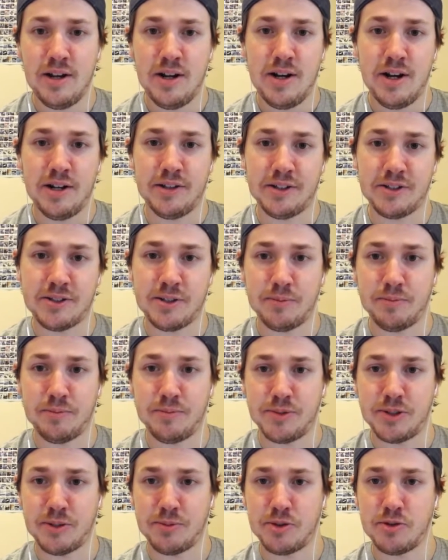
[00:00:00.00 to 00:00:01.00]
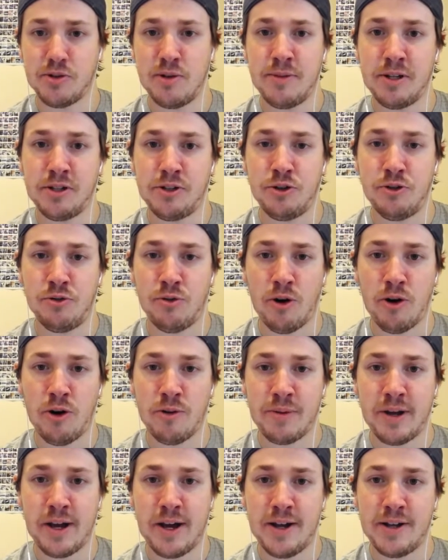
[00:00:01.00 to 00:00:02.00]
And then some streaming
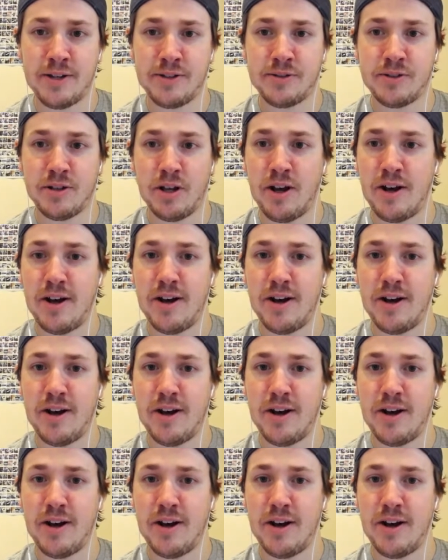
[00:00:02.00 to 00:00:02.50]
2-arm guys.